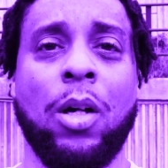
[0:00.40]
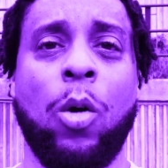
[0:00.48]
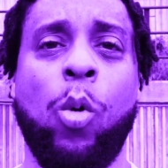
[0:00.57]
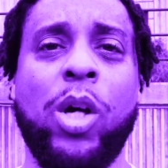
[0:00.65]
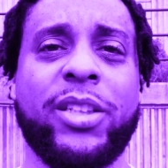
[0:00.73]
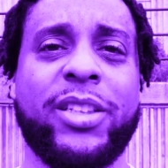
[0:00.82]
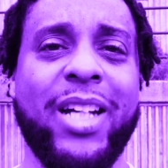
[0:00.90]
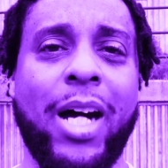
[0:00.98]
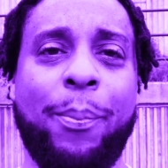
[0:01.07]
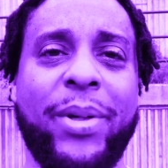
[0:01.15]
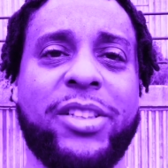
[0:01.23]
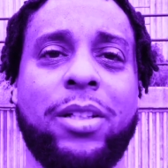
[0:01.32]
What's up?
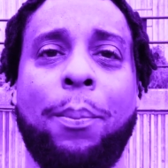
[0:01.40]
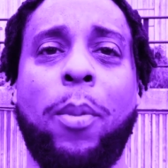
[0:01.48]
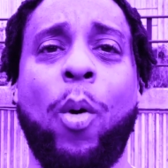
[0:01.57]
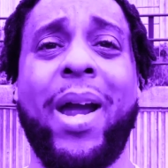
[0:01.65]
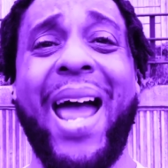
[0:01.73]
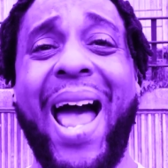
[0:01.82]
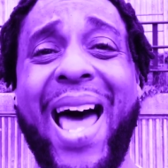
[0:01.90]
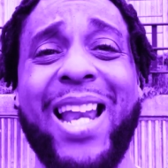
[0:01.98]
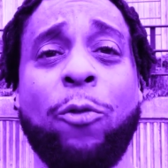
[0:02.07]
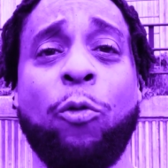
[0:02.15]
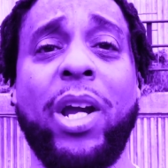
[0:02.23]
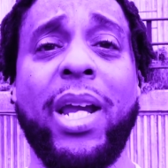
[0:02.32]
It's your boy Allan
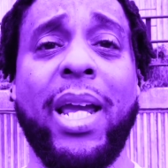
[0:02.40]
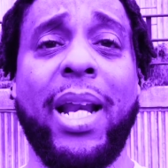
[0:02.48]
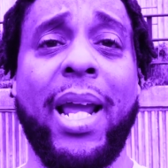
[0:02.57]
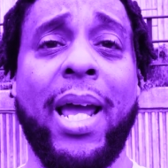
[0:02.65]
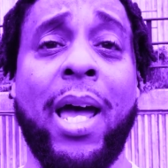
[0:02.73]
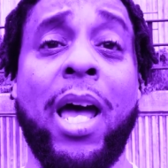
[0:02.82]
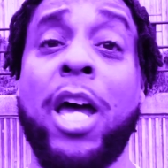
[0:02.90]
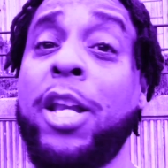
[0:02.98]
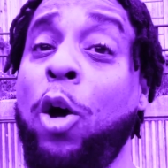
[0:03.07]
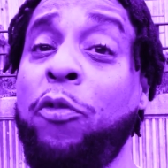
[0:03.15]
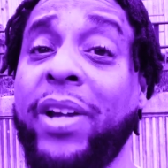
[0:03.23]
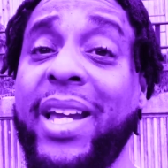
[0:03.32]
Reallionaire. Don't
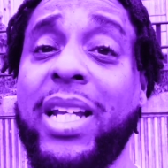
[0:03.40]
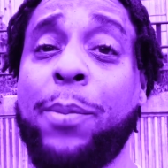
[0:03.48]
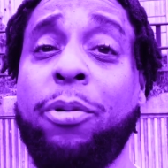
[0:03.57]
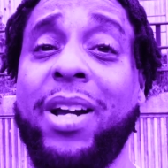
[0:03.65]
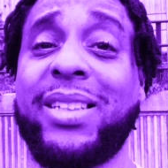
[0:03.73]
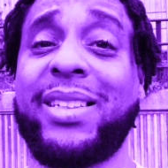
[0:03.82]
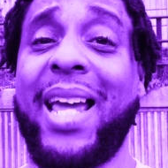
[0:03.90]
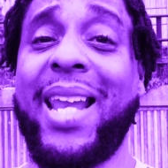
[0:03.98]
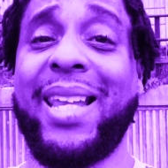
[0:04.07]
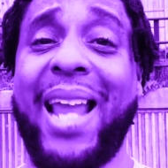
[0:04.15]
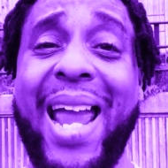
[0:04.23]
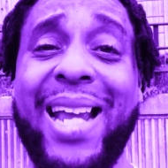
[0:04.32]
forget to press that
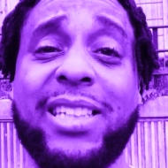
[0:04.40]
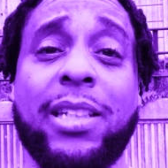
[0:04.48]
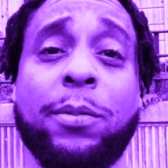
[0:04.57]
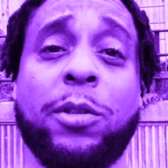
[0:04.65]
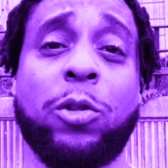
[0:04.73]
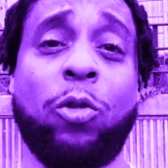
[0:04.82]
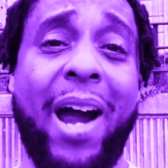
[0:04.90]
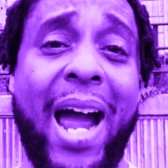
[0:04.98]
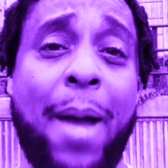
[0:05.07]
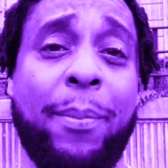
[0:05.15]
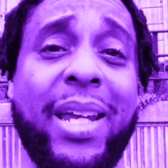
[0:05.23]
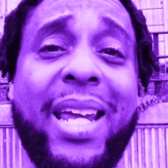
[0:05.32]
like, subscribe,
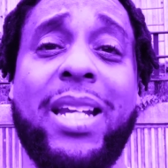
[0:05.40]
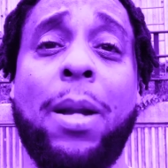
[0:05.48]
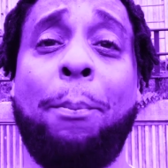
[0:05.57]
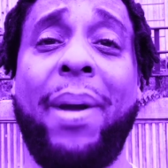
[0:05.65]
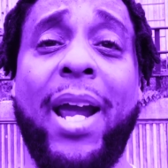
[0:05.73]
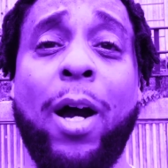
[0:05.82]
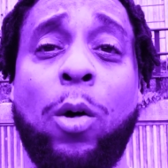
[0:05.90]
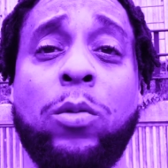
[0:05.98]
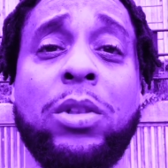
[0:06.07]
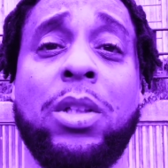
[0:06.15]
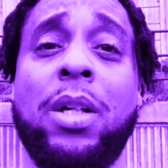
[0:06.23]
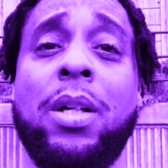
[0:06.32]
and hit the bell
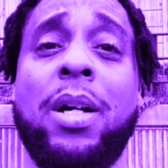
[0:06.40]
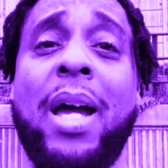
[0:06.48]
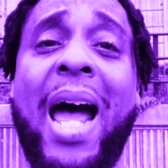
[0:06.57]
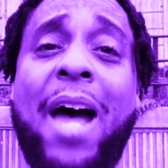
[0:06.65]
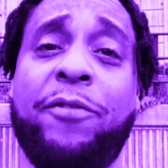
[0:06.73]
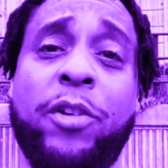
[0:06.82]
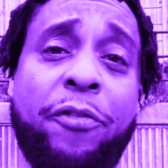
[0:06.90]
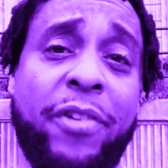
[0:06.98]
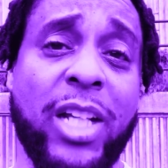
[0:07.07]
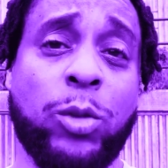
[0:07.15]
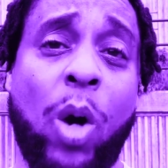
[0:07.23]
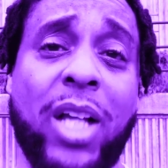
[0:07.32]
after you finish
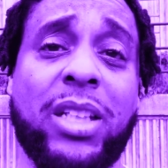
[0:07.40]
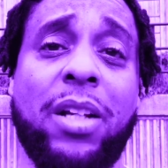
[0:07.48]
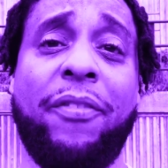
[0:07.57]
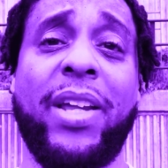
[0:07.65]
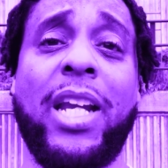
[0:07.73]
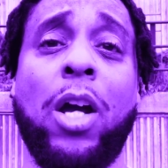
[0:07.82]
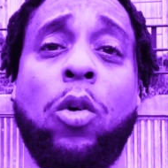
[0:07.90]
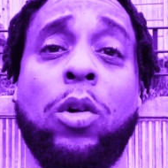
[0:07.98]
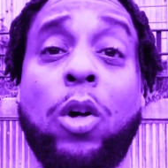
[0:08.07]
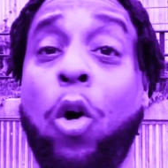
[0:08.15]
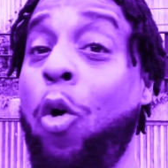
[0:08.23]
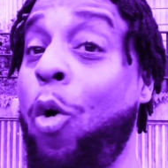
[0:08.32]
watching the video,
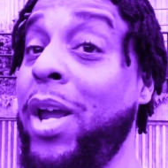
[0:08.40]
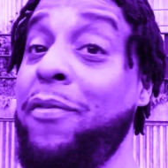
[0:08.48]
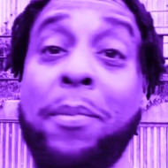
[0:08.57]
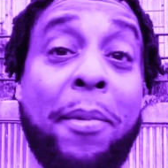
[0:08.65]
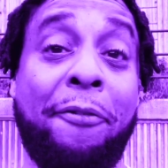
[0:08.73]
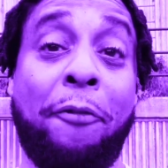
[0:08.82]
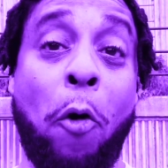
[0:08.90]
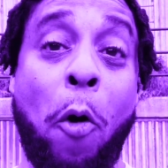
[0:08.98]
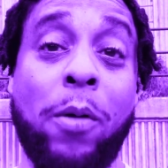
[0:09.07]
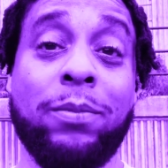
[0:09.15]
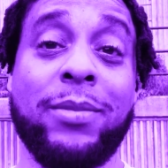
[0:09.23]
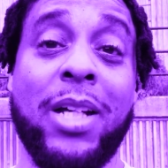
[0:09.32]
or even before.
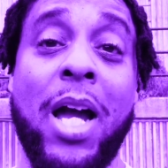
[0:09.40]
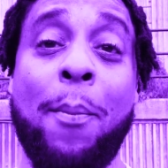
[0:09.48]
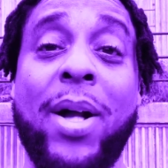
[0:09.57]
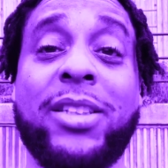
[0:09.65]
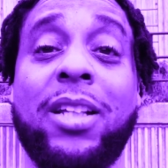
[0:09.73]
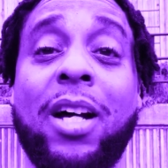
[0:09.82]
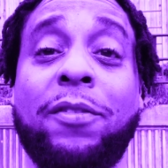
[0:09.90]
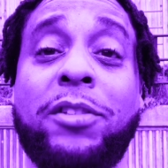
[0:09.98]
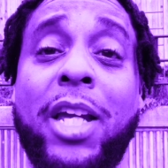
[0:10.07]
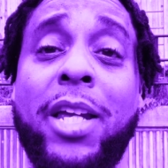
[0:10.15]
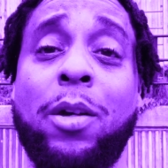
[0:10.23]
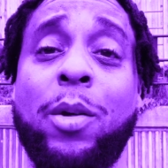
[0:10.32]
Much love to
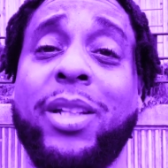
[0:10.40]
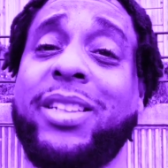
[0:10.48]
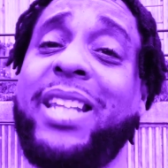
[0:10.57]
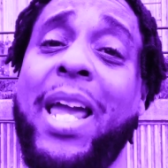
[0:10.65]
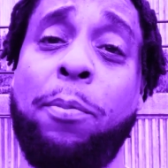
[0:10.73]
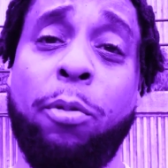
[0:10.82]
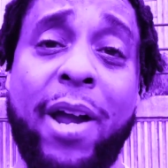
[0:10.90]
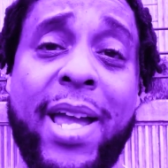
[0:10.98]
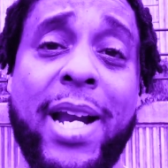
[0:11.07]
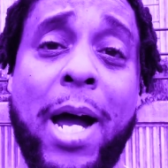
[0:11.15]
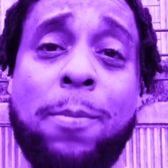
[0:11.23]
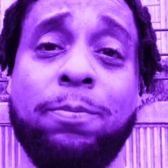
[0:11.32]
you. Stay prayed
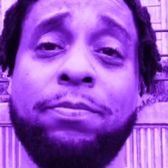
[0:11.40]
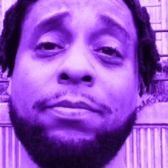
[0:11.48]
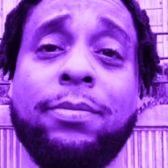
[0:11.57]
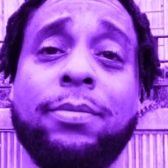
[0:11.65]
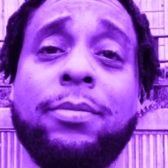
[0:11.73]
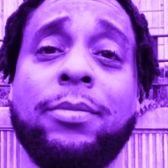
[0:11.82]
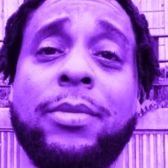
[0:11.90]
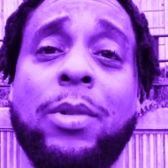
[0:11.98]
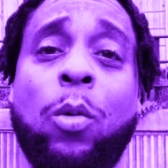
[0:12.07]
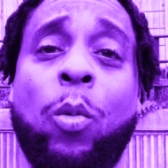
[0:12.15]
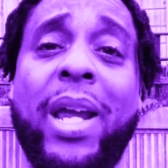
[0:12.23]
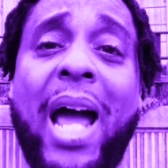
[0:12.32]
up.
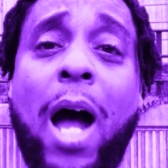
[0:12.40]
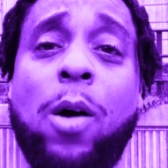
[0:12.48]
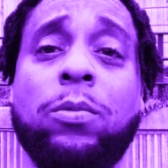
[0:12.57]
We out.